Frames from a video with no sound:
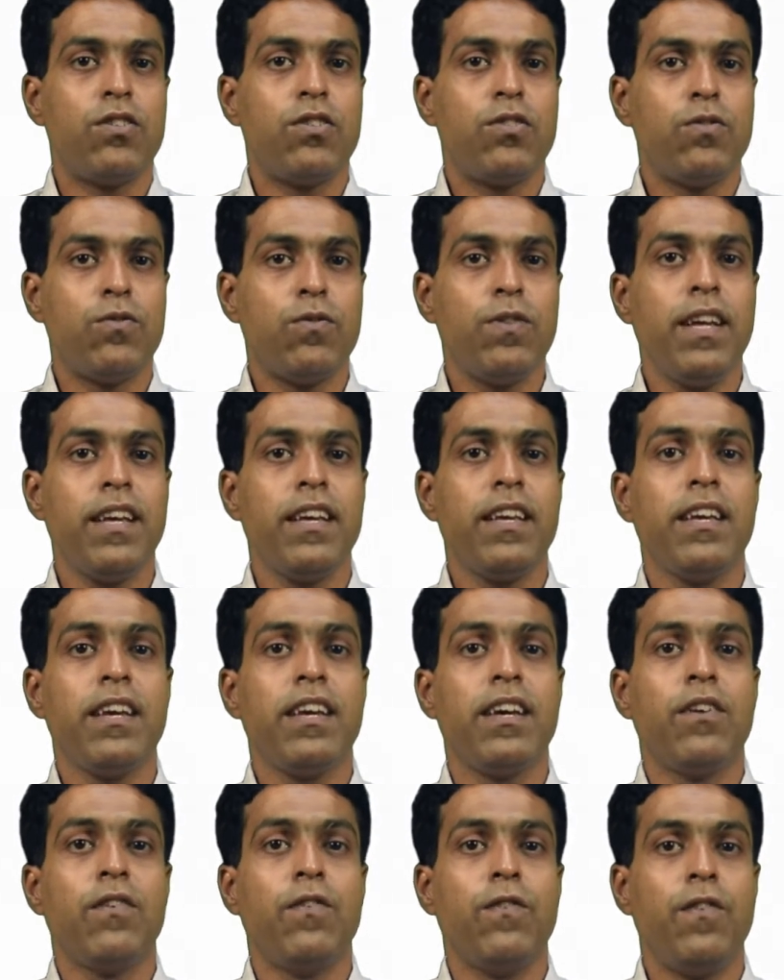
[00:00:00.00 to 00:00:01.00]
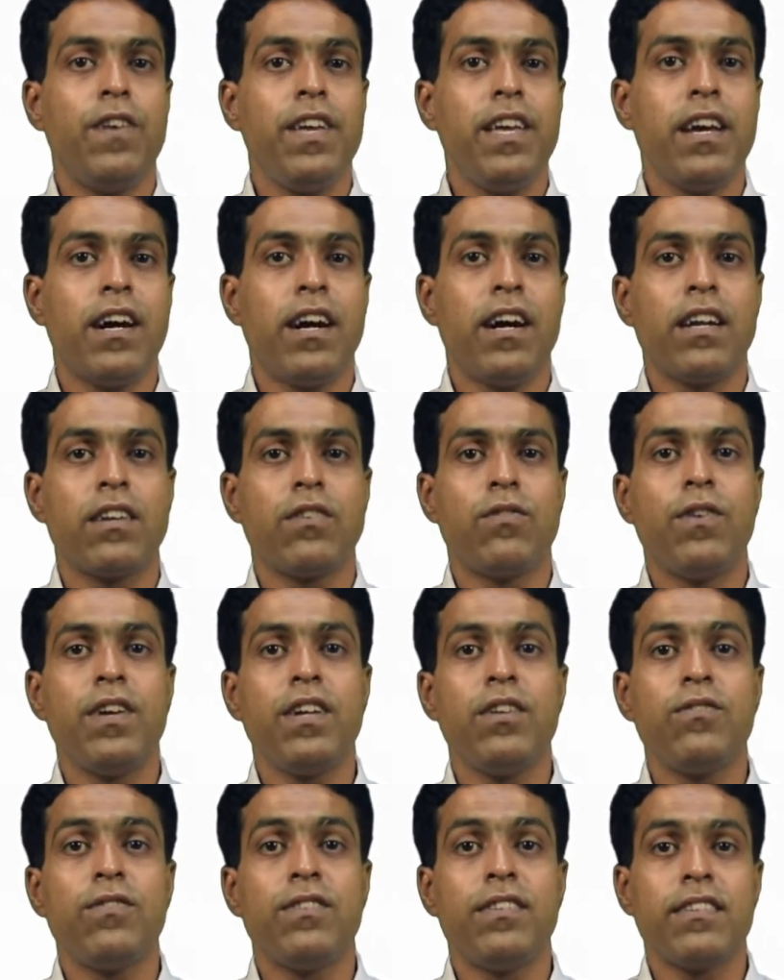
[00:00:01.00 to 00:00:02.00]
Today we are
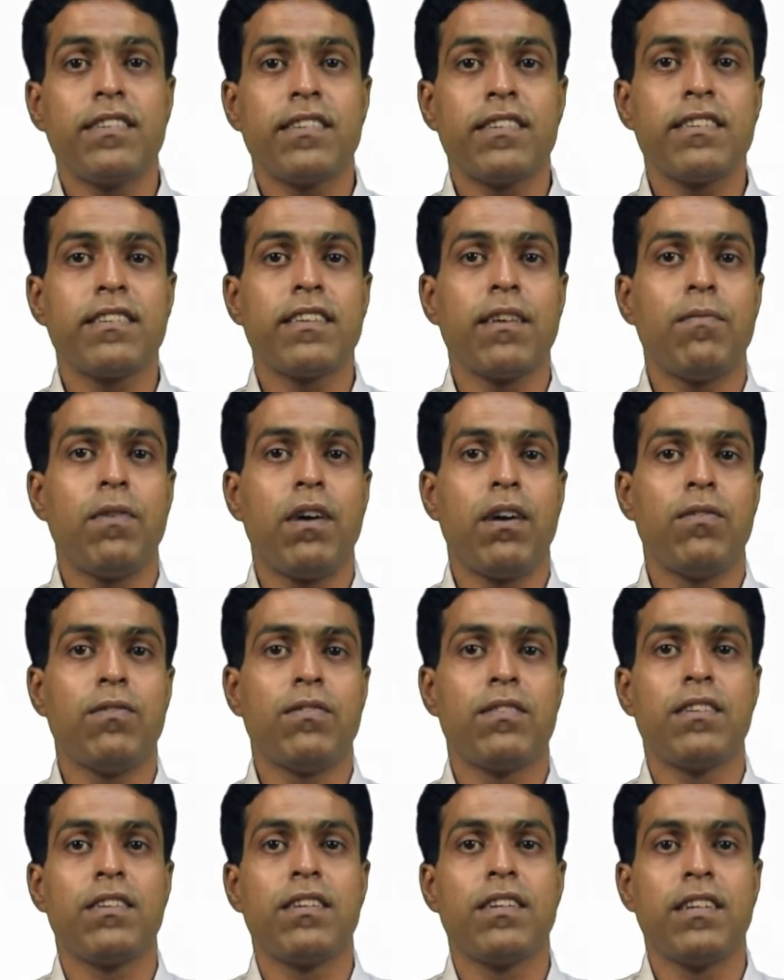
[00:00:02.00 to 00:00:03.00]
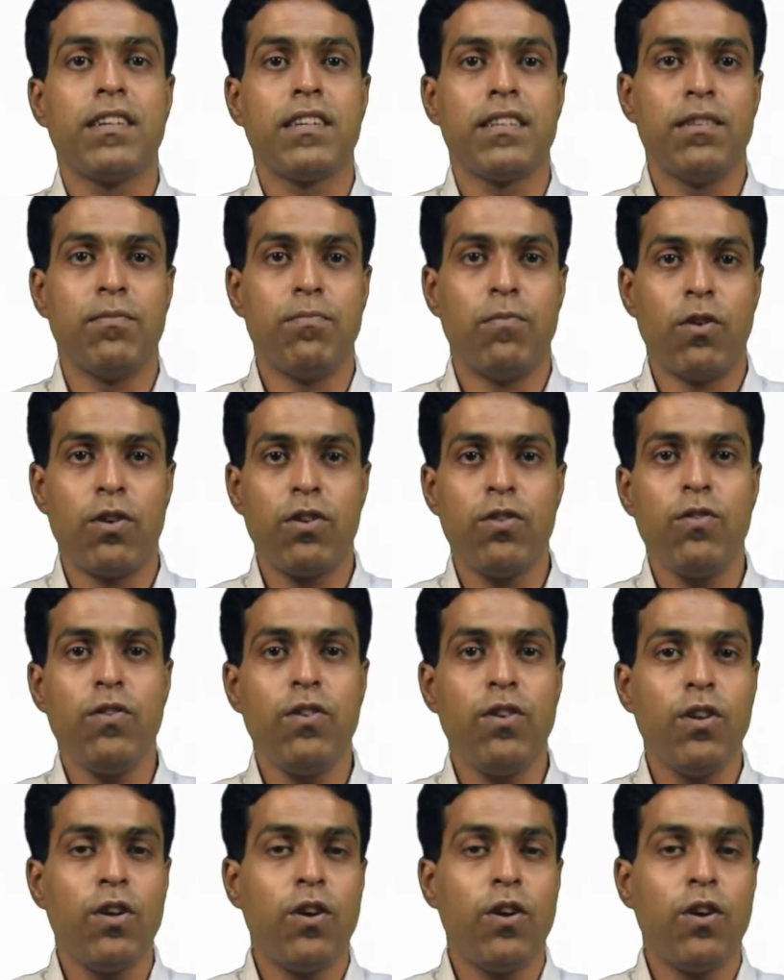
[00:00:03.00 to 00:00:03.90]
going to discuss about the module